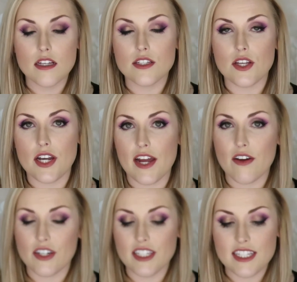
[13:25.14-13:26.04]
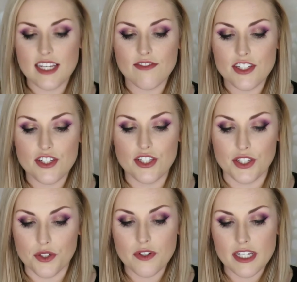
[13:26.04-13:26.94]
So now all that's left to
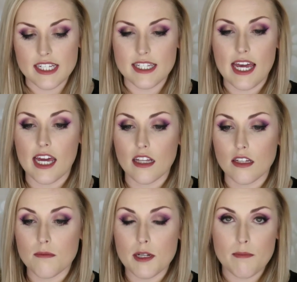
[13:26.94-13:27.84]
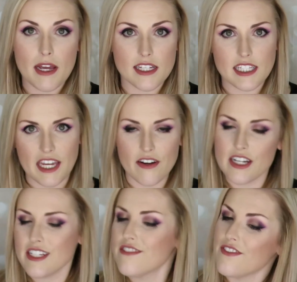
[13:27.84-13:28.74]
do is add a little bit of
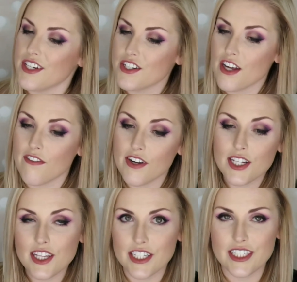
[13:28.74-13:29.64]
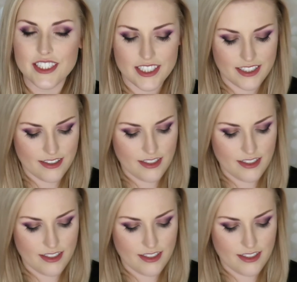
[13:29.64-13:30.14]
mascara to finish off our look.